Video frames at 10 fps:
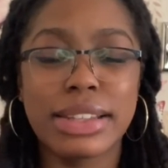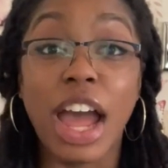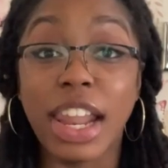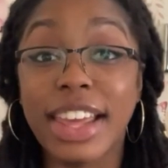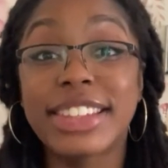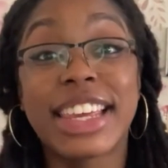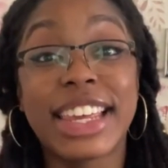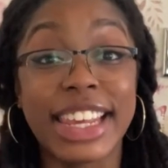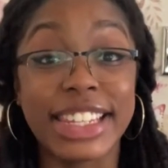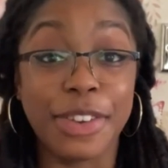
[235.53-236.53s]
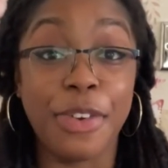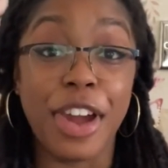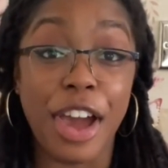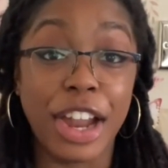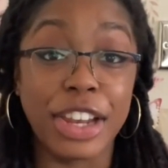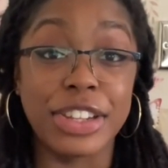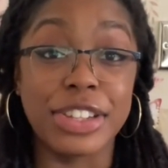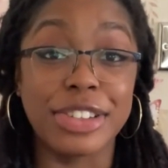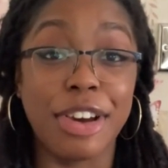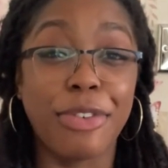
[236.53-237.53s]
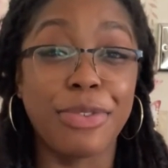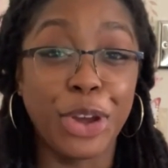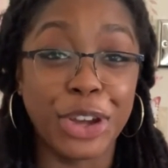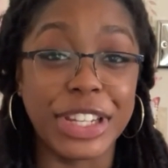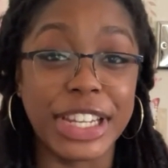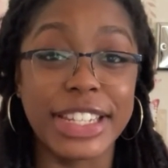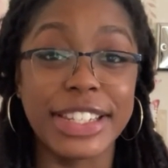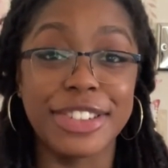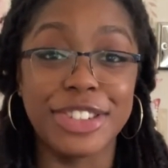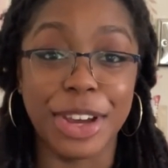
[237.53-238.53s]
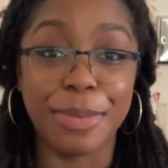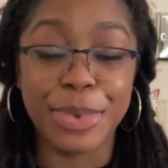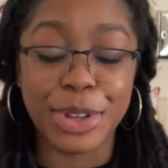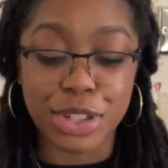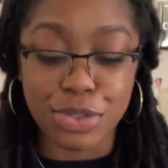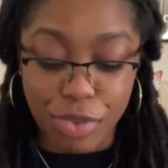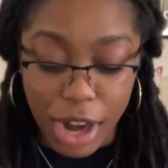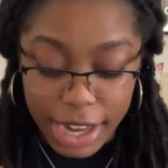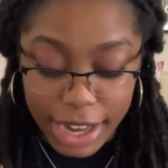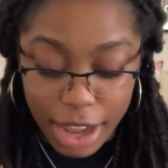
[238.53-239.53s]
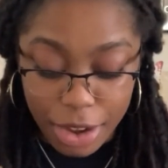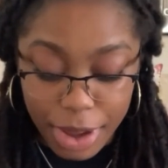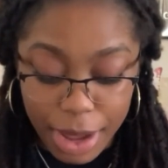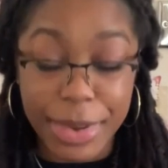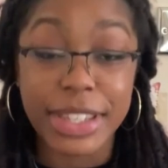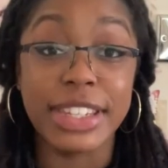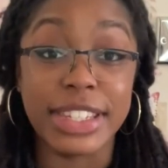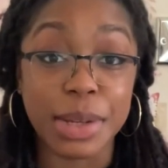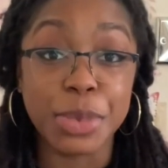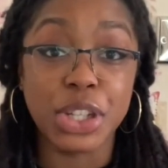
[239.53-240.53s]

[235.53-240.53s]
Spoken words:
I like to collect different colors of hoodies and jumpers. Right now, I'm into zipped